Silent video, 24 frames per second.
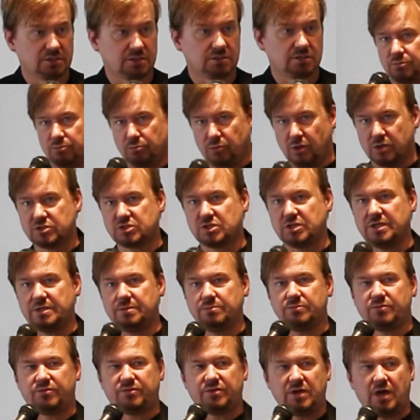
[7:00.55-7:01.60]
Muslim
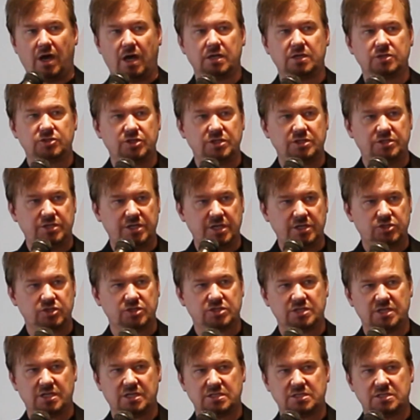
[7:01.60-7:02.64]
theology teaches
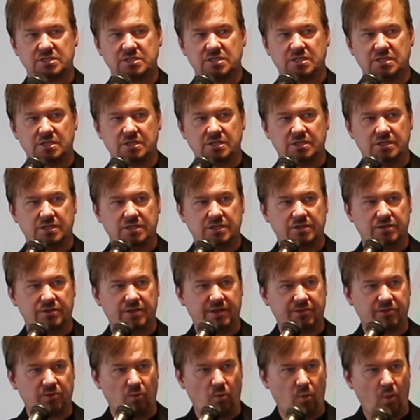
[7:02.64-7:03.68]
us that
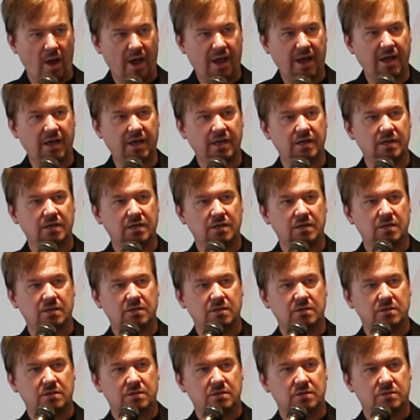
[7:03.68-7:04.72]
the way
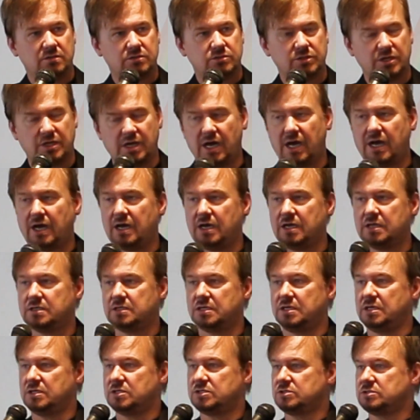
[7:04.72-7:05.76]
to God
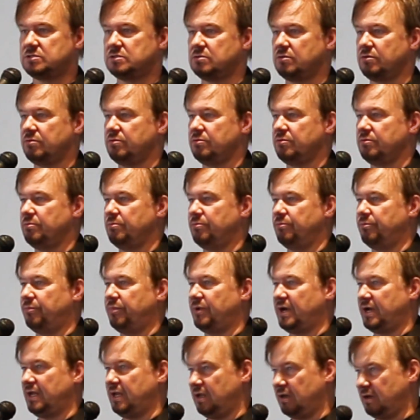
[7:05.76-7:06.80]
is by
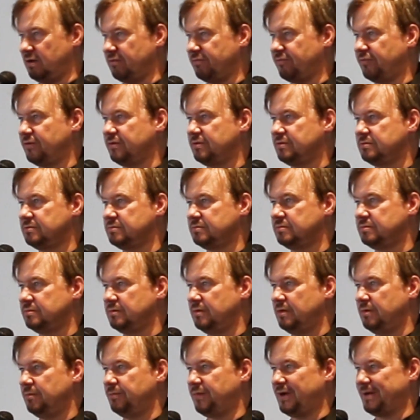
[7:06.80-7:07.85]
love,
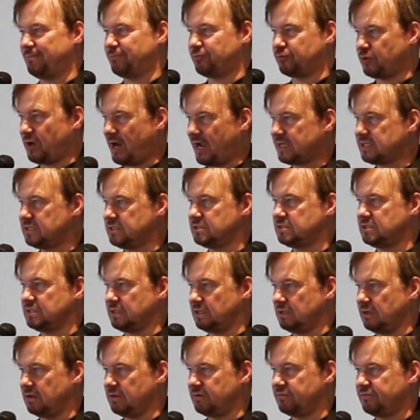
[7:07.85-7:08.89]
by practicing
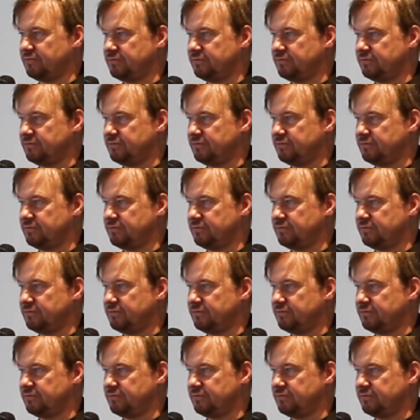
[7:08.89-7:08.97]
love.